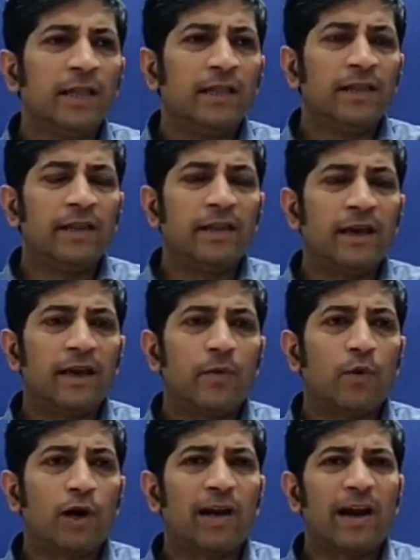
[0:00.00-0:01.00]
they take
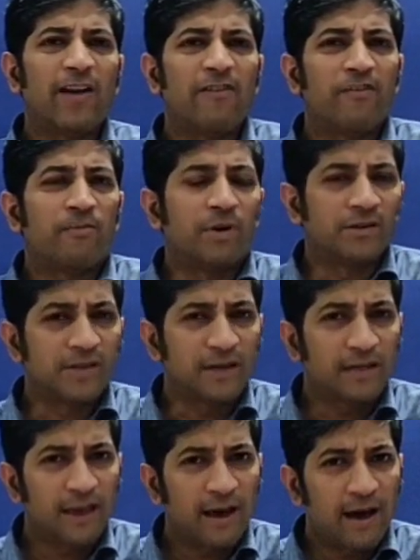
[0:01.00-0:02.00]
what kind of a
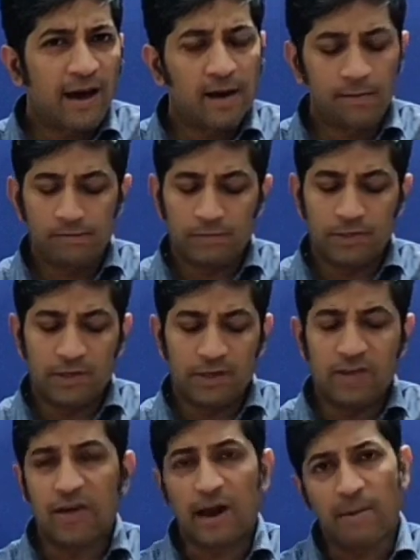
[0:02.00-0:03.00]
person they are, they
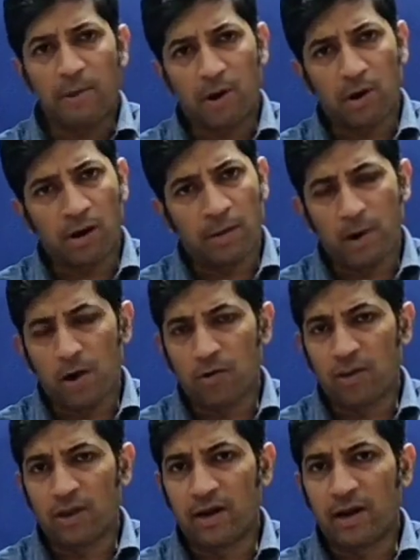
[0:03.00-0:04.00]
describe
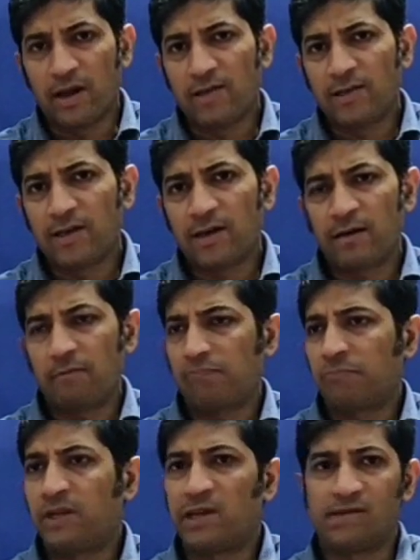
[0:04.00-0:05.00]
about their nature,
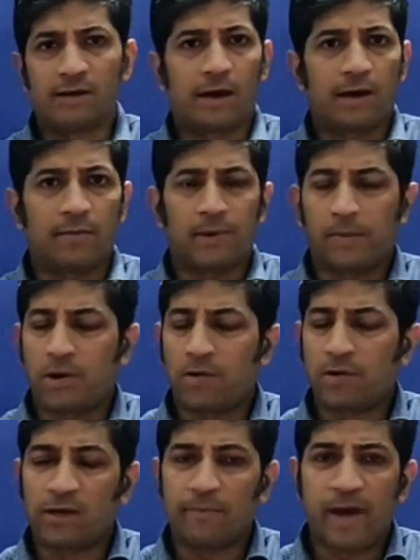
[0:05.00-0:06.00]
they describe
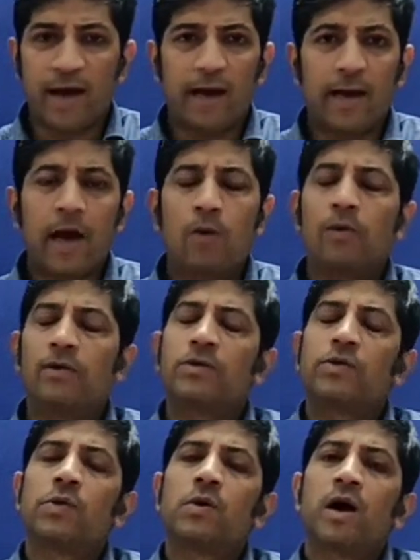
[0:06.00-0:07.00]
about their background,
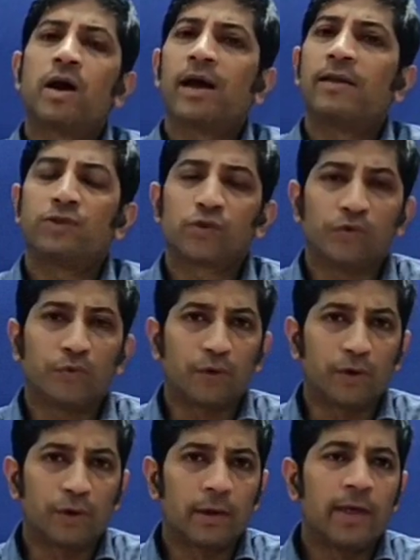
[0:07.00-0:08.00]
so on and so
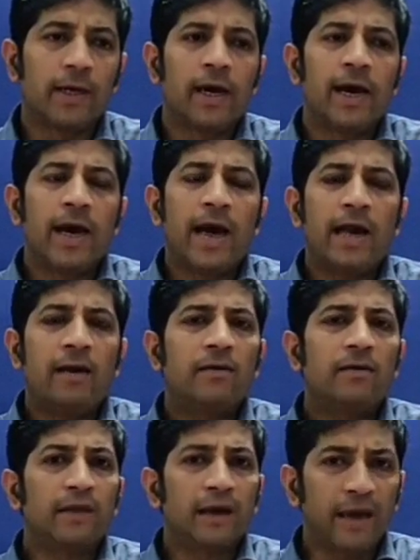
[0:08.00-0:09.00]
forth.
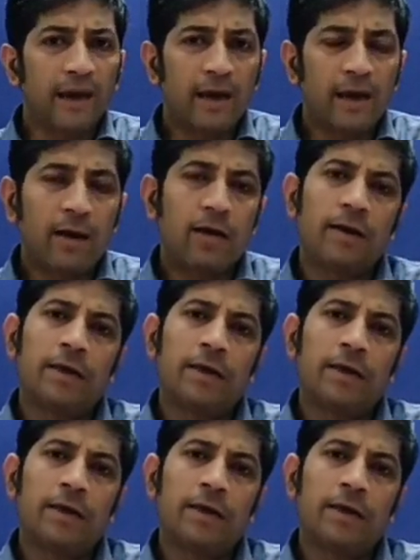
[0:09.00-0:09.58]
And here